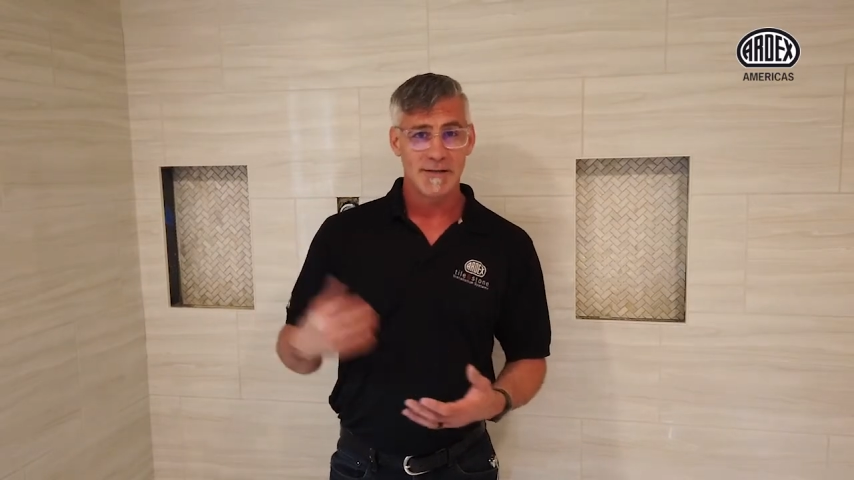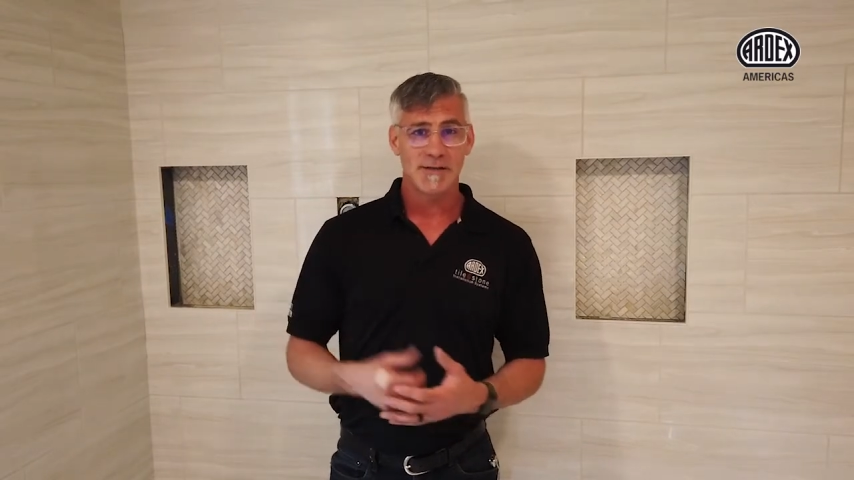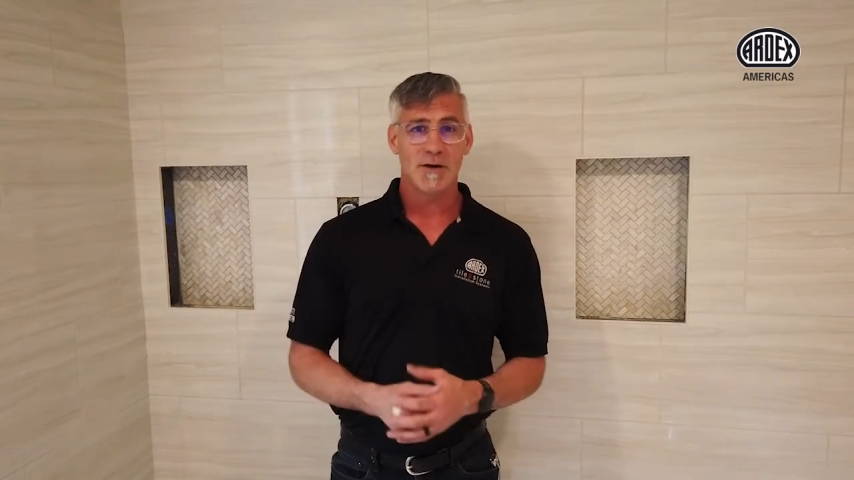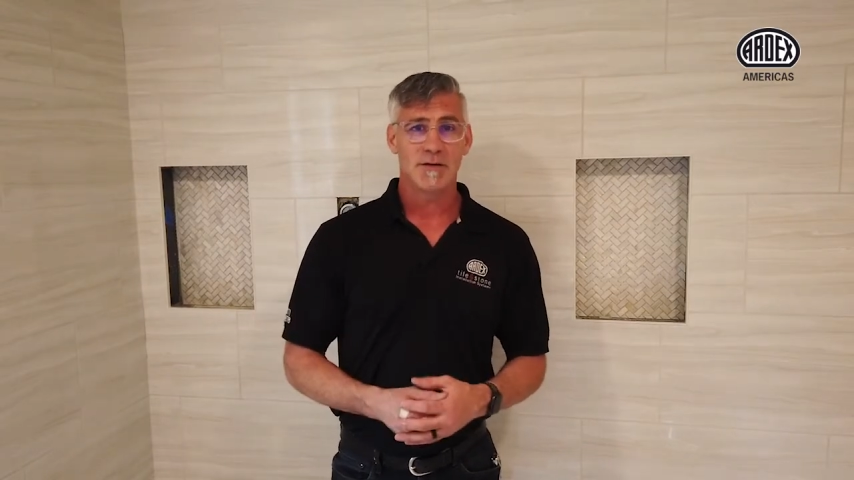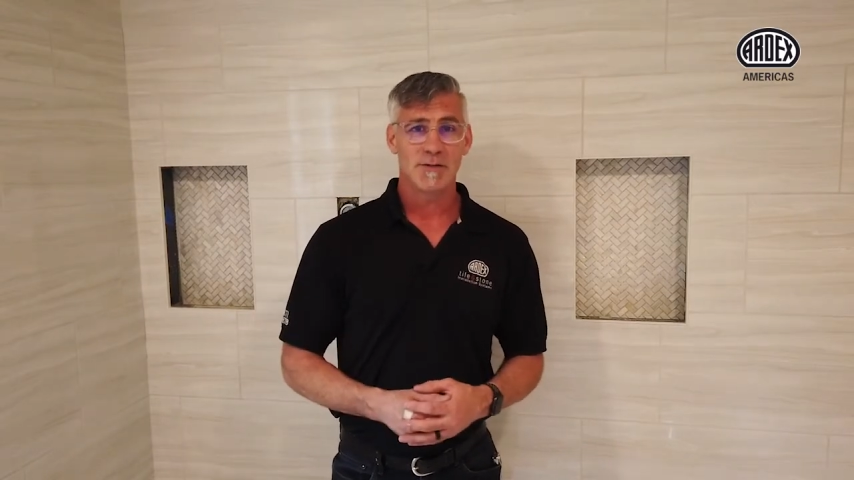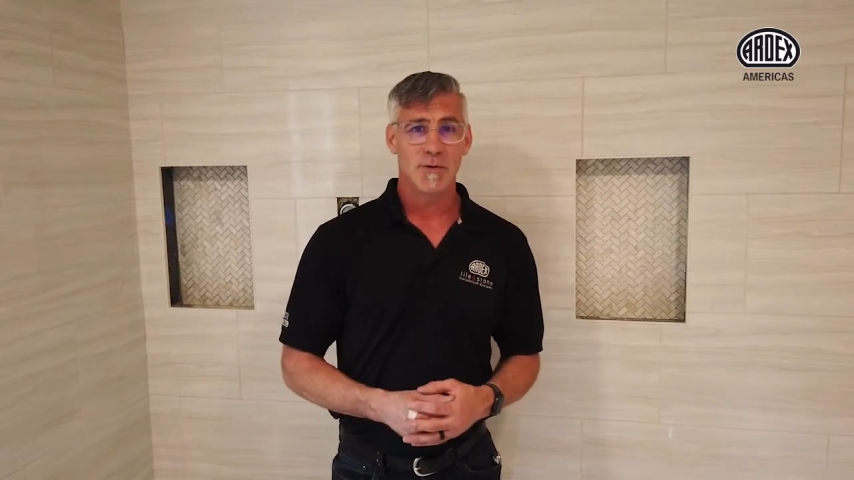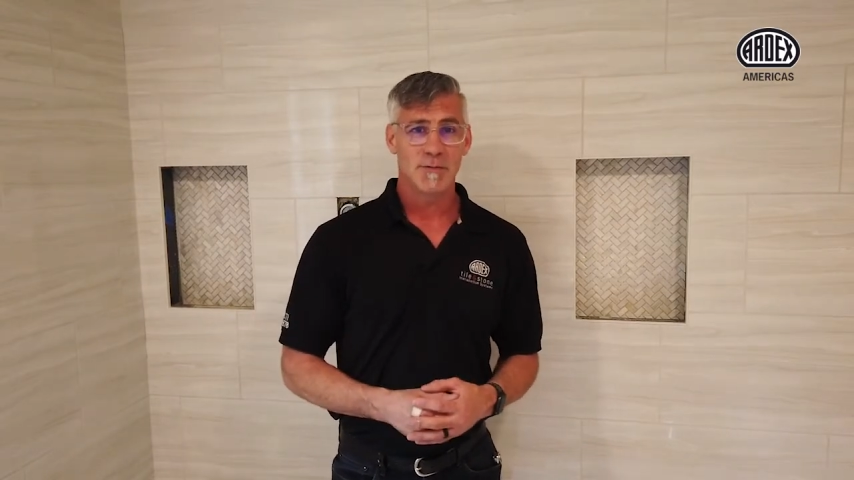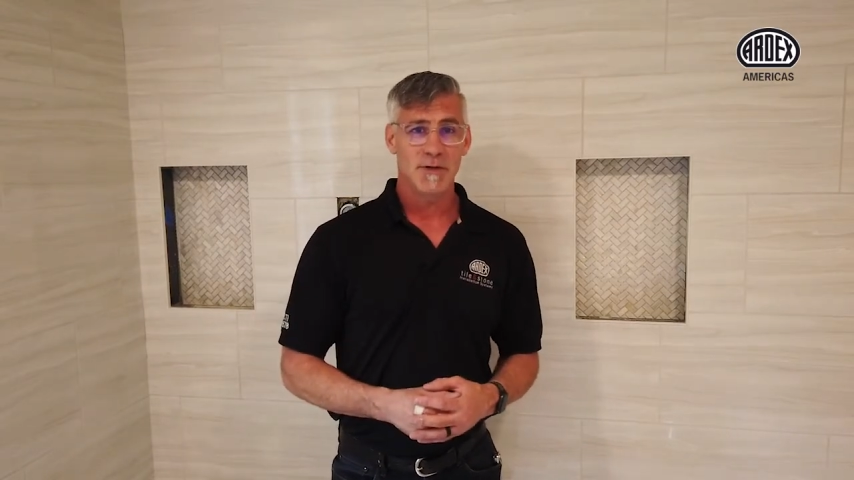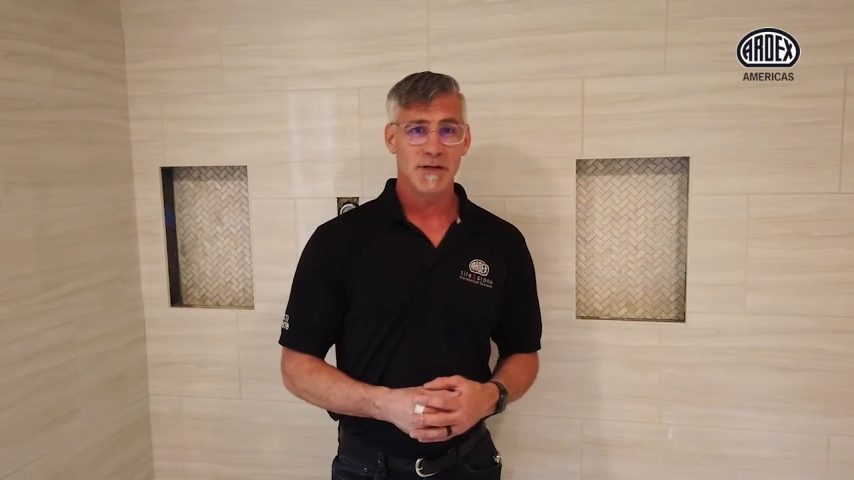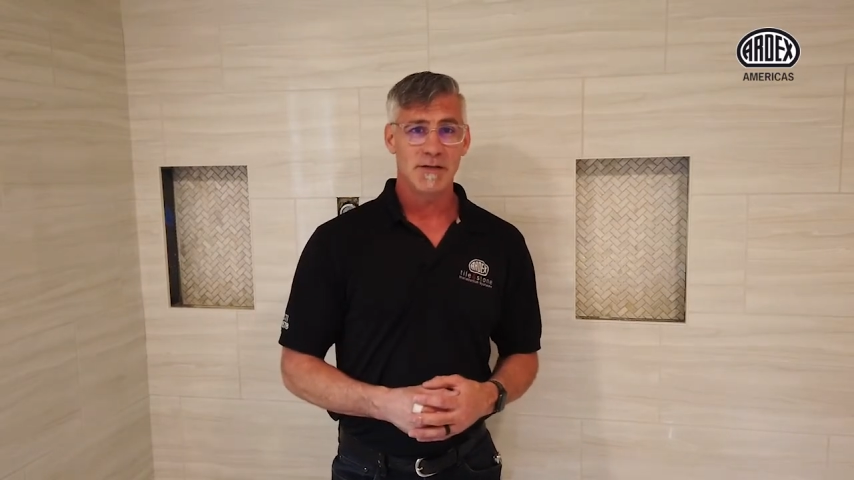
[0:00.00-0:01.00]
installed as
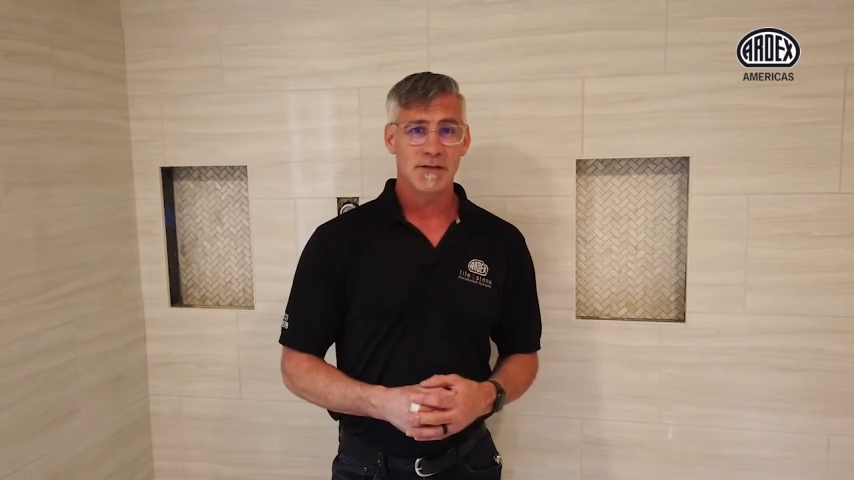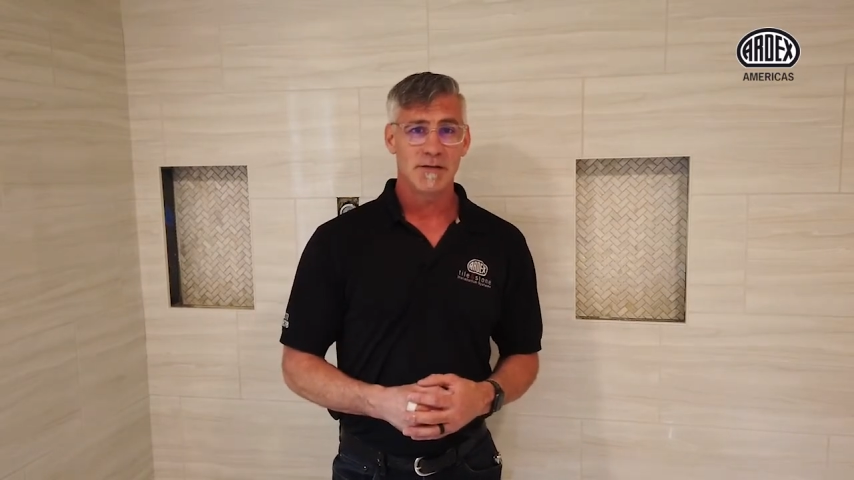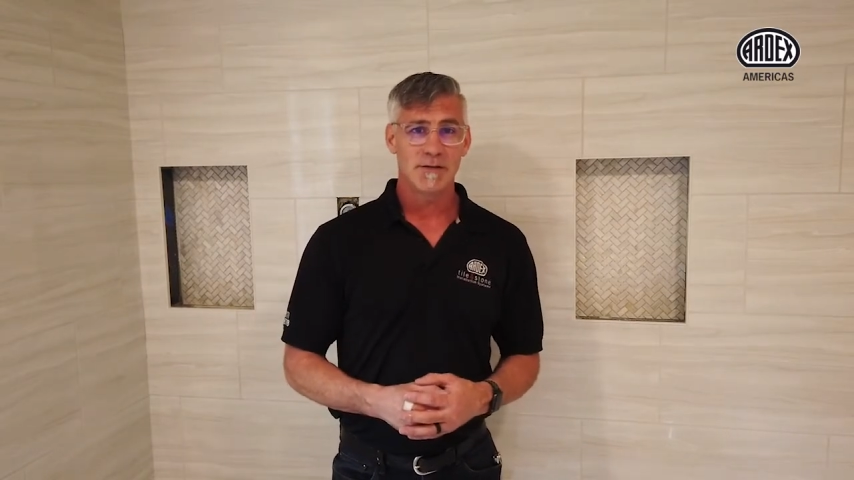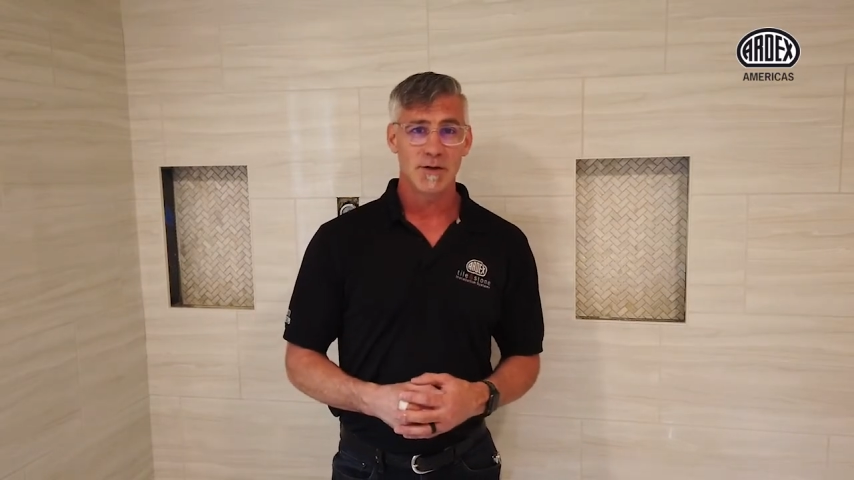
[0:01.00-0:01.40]
one piece.